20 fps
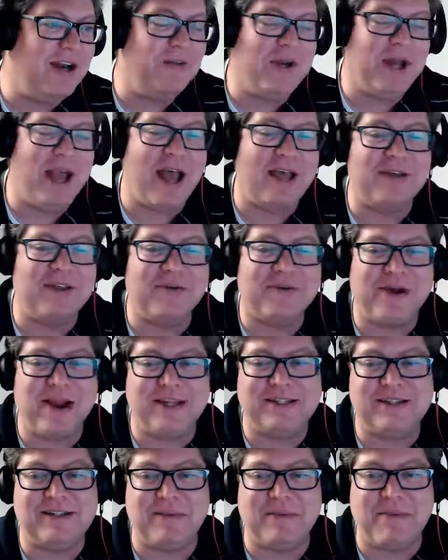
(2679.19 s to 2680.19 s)
We had to
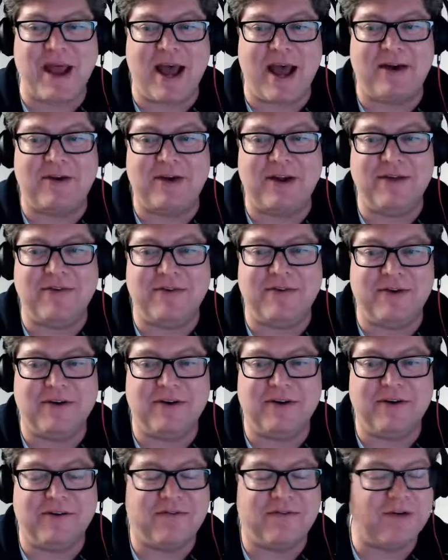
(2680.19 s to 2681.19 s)
race the battery for
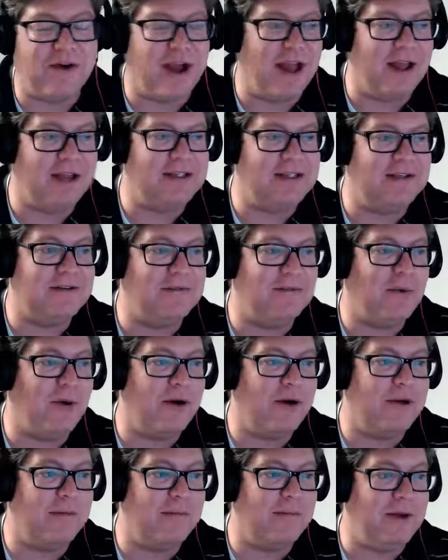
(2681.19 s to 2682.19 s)
for Ed's poor
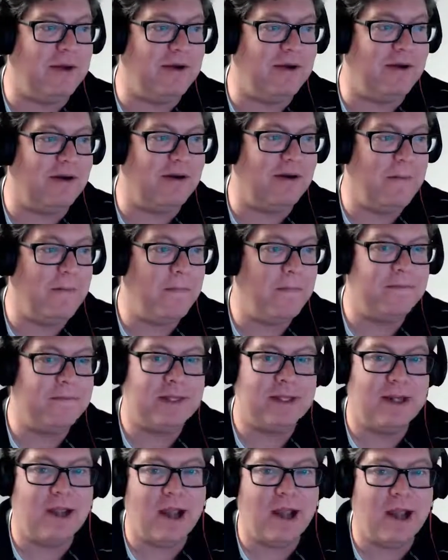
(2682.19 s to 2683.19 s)
computer.
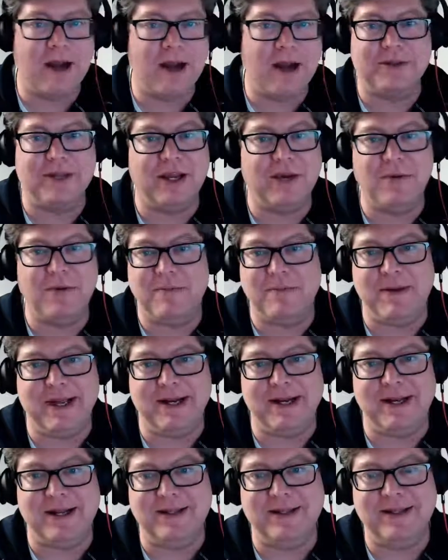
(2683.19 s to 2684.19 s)
I don't think we
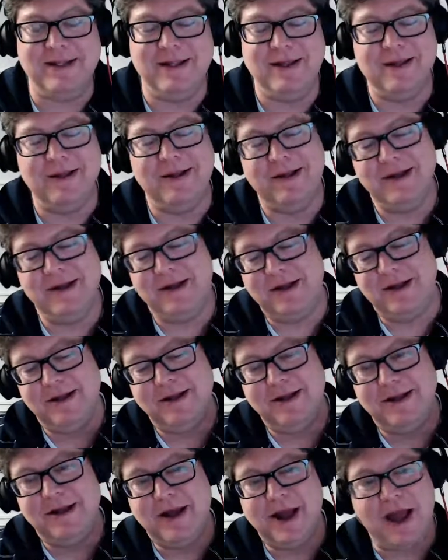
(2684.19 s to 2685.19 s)
beat it.
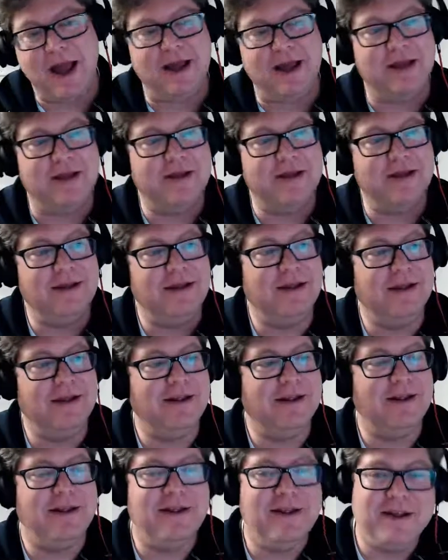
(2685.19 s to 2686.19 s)
Hey,
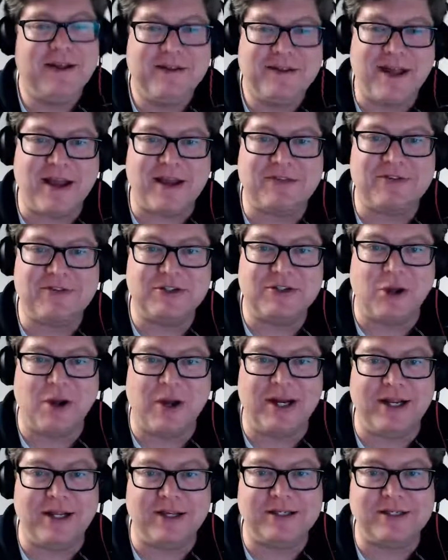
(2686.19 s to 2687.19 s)
thanks for
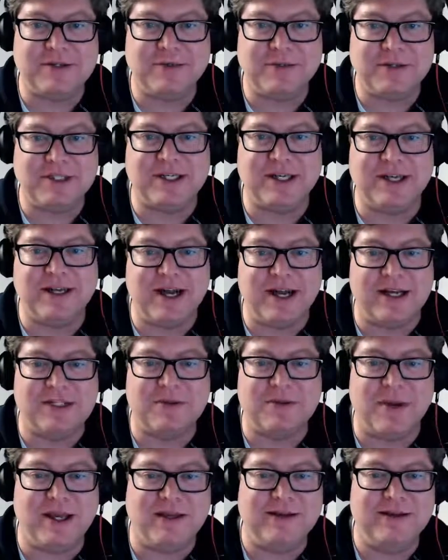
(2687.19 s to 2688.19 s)
joining us. We'll see you next
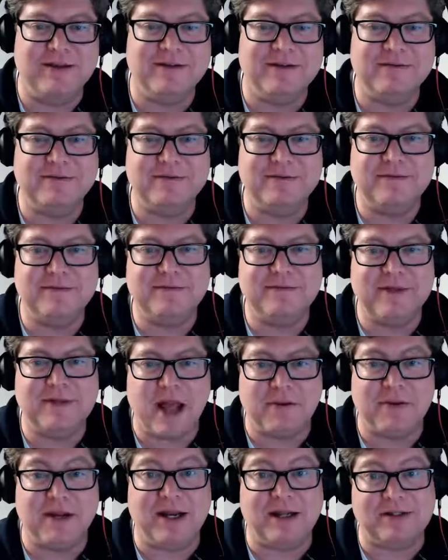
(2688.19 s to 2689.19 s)
week.
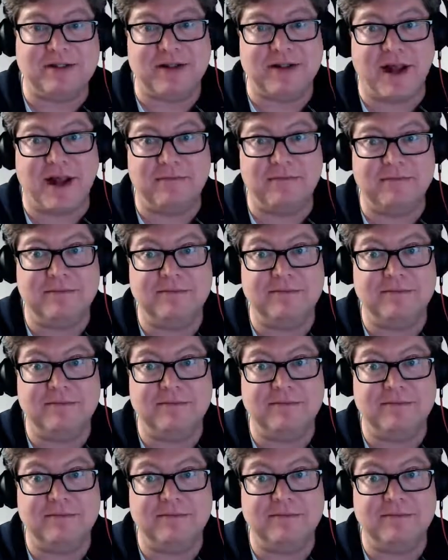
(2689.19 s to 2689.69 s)
I'm gonna hit stop.